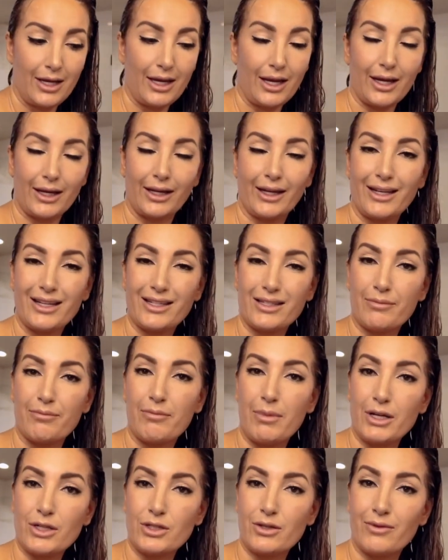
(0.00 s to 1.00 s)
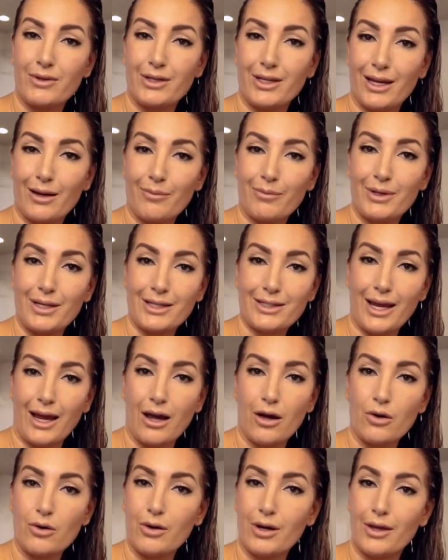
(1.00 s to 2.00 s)
and get as much of the dampness
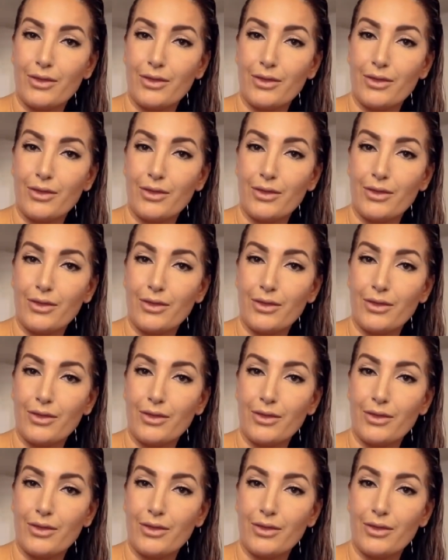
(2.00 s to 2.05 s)
out